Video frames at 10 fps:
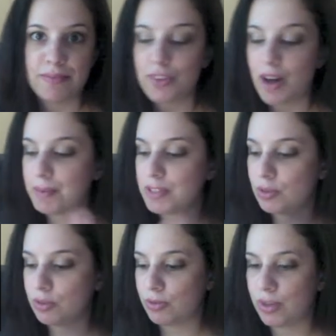You got me
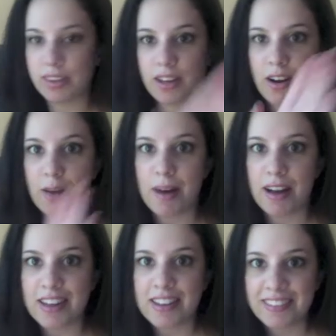sold right there. I'll
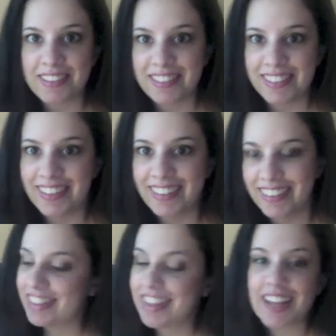buy it.
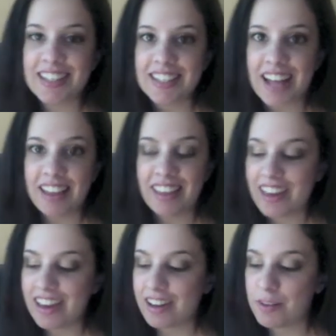The next, I
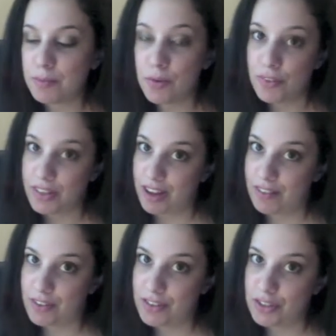like movie
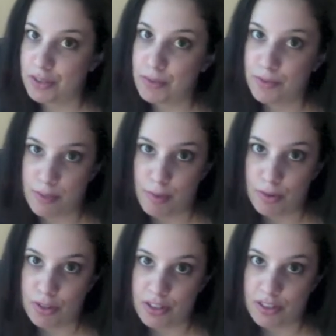covers or movie
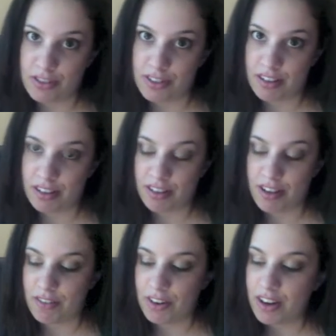posters on a
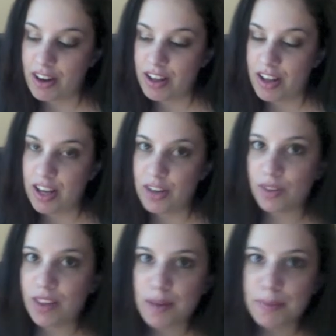cover. And I
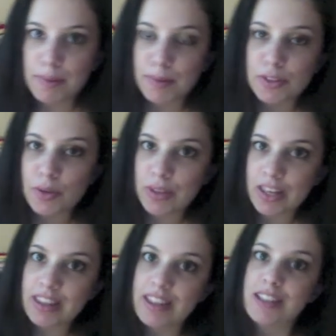know a lot of people don't
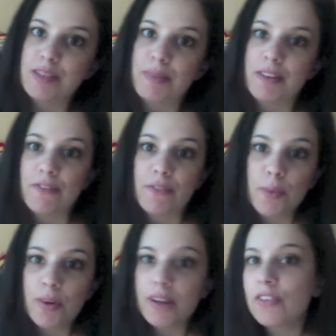like these, but for
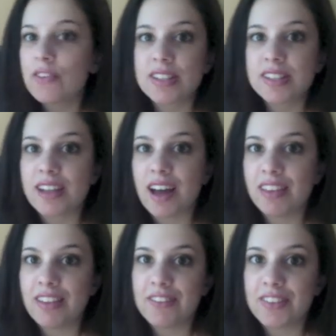whatever reason, I
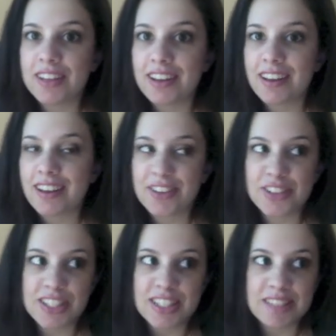love it.
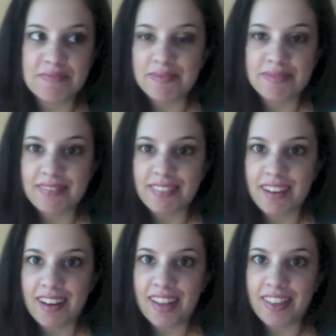
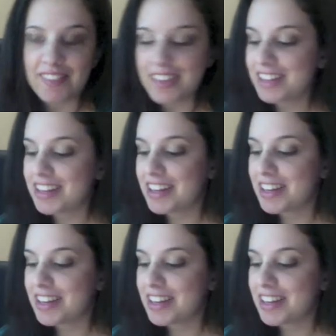I love it.